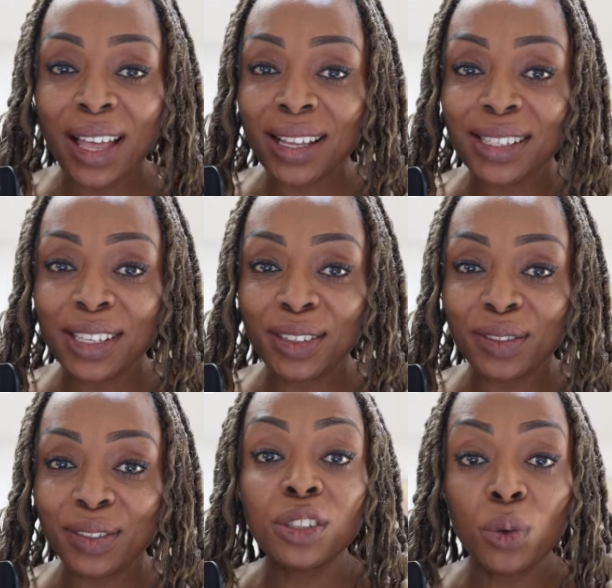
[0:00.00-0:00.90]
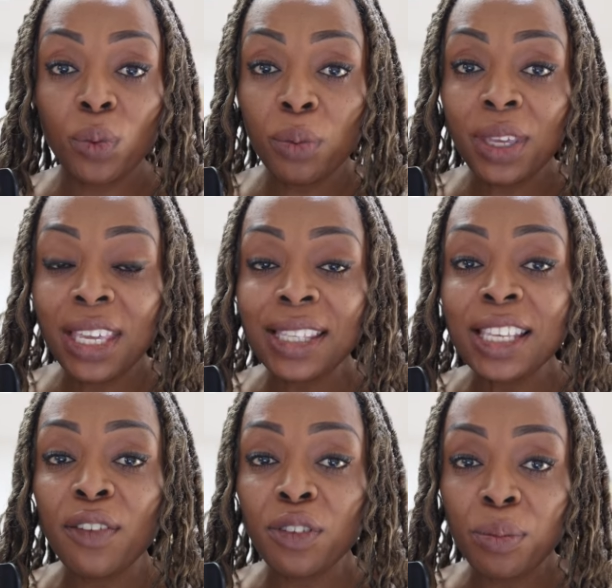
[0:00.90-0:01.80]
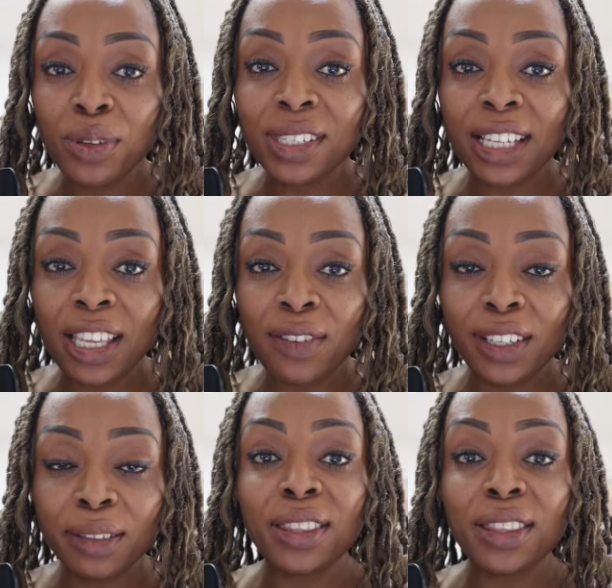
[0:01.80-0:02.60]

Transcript: active. So when we eat heavy meals in the evening,